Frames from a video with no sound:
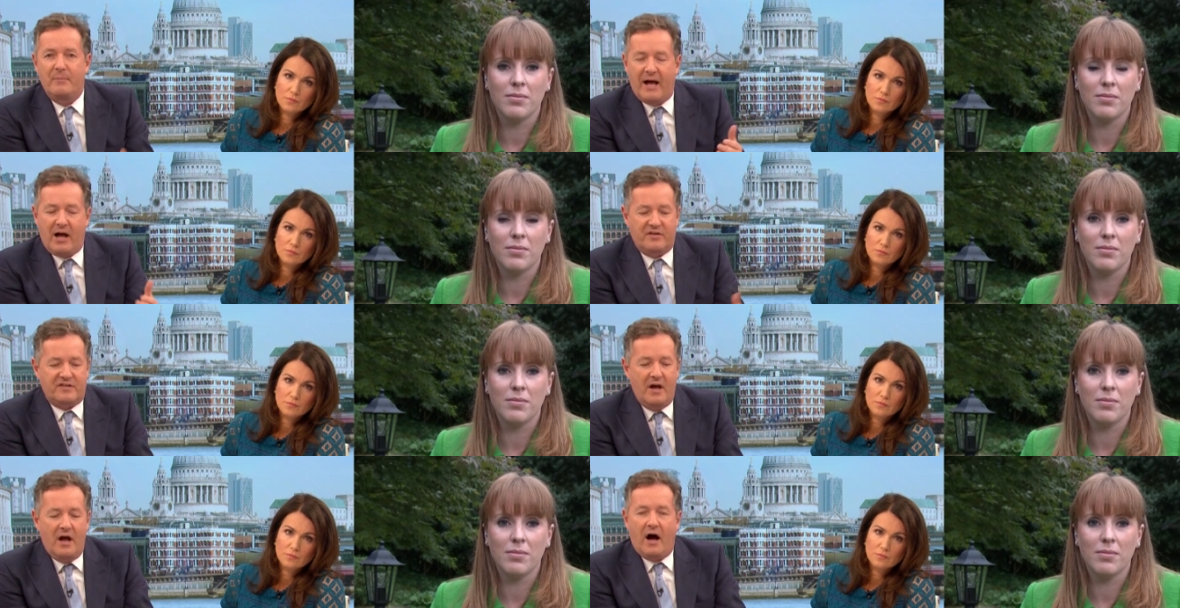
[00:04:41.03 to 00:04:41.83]

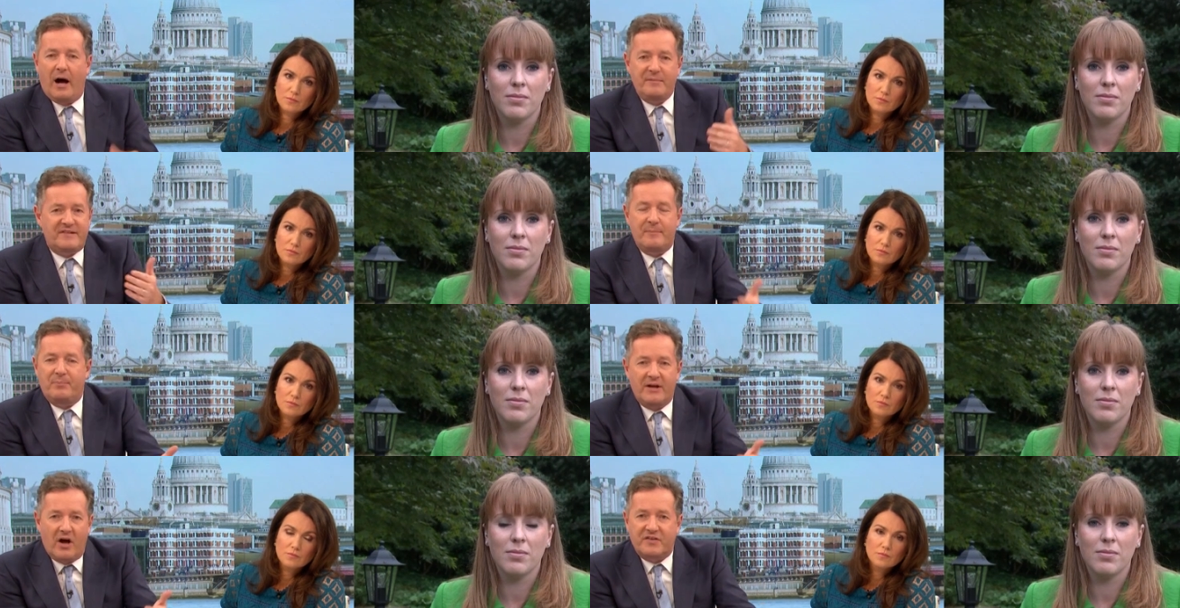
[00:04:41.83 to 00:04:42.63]
Speaker 1: I'm
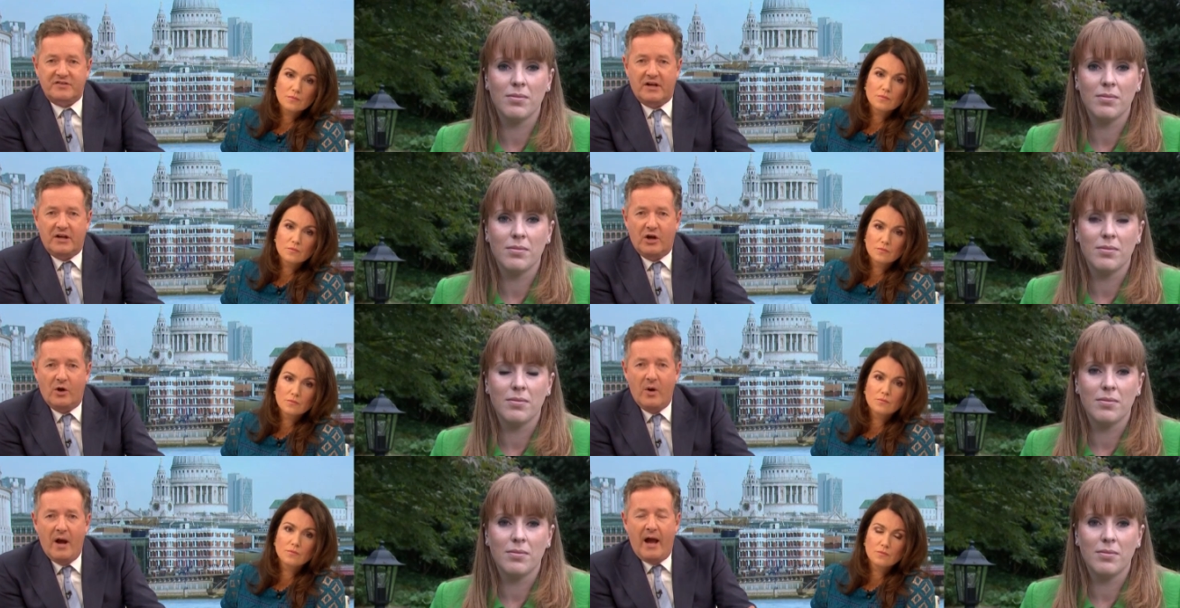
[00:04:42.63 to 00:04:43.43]
simply asking
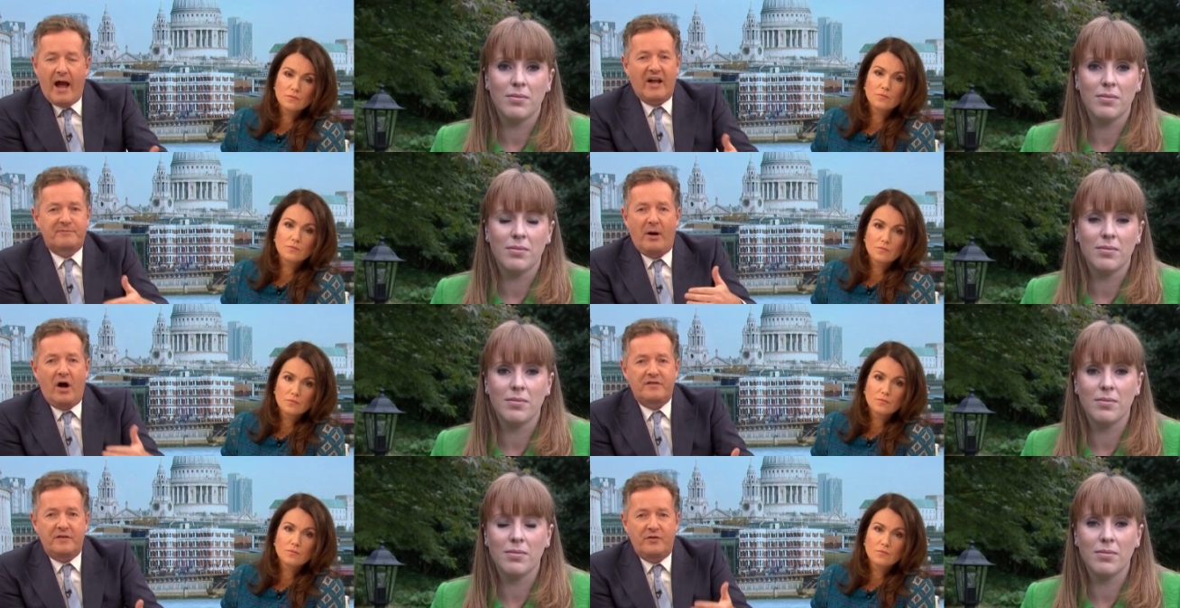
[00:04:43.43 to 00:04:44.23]
you, as
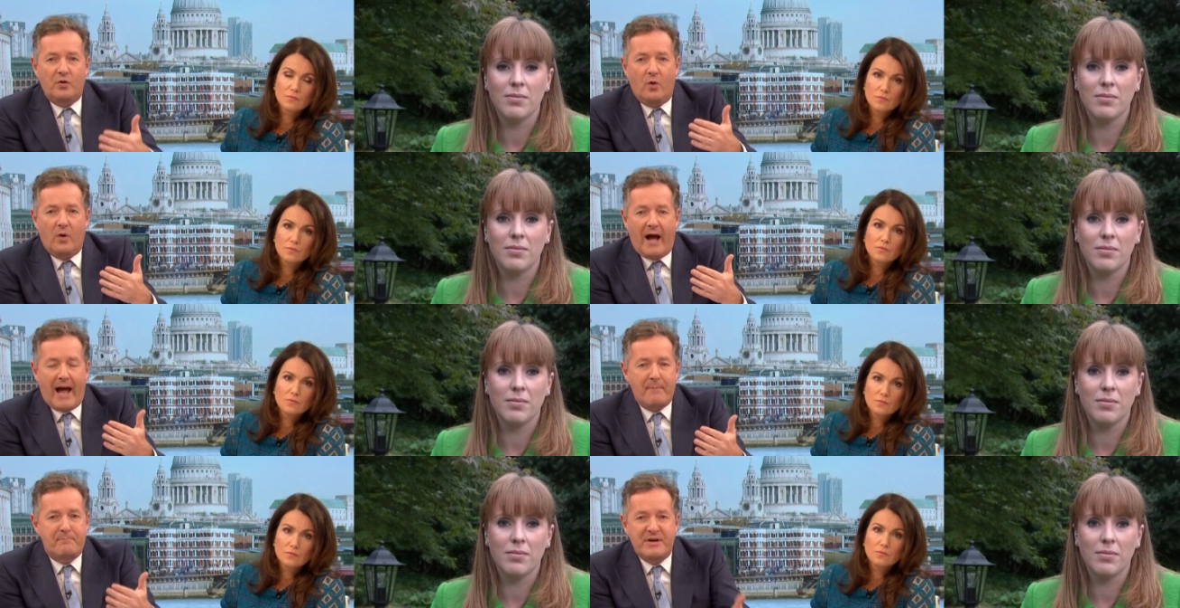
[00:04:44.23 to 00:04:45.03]
part of your
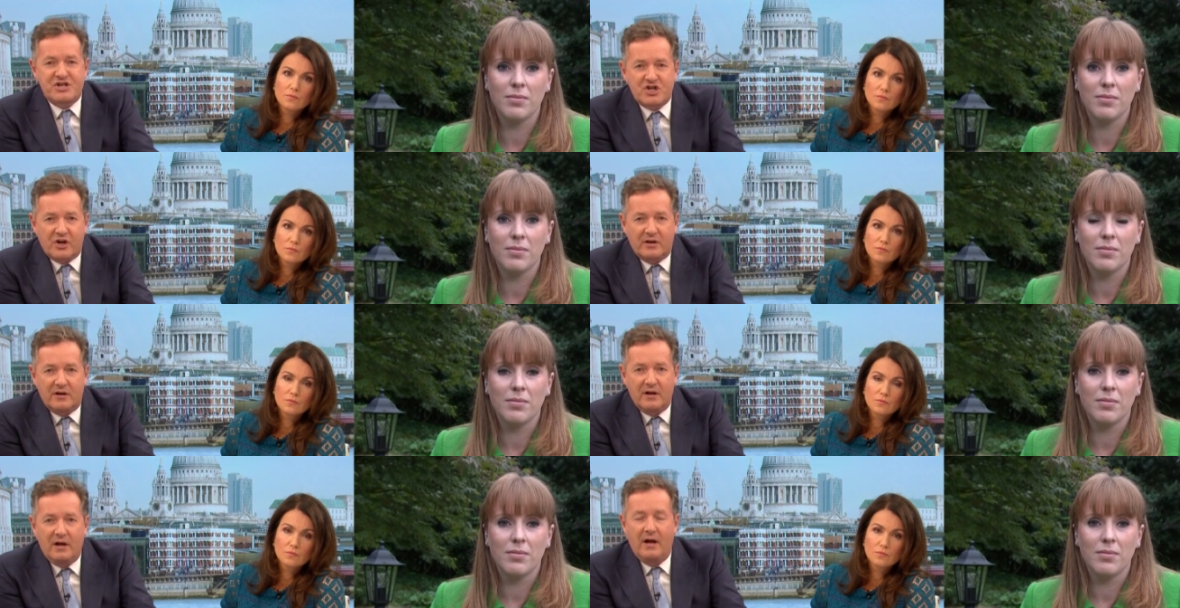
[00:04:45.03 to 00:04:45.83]
ambition,